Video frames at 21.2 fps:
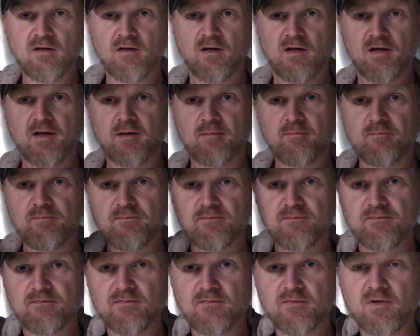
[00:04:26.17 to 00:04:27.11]
up.
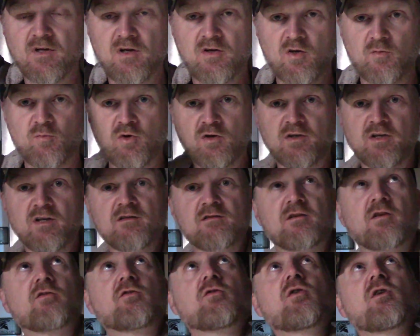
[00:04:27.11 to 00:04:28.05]
You put this
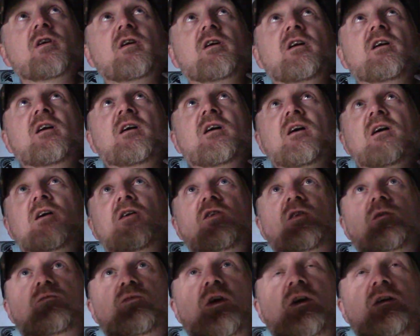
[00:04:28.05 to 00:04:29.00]
in the tree. You
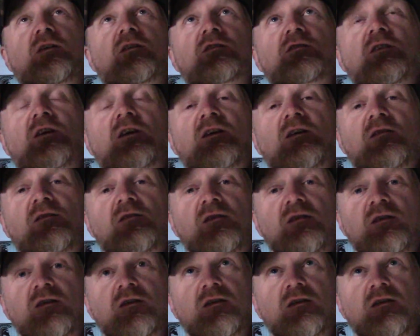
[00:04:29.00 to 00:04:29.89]
can bring this down,